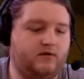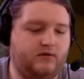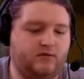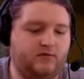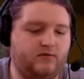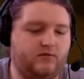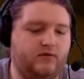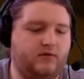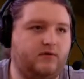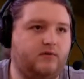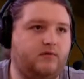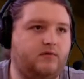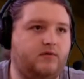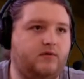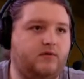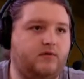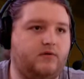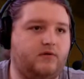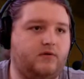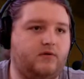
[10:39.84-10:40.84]
what?
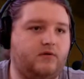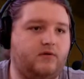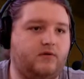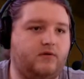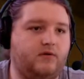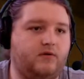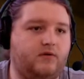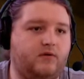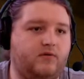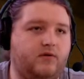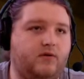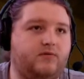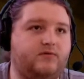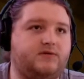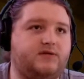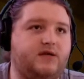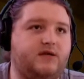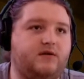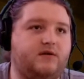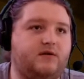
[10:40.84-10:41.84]
Where was
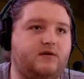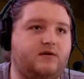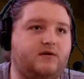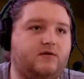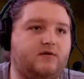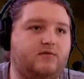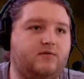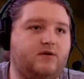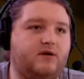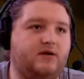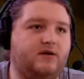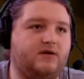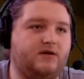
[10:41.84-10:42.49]
that? What?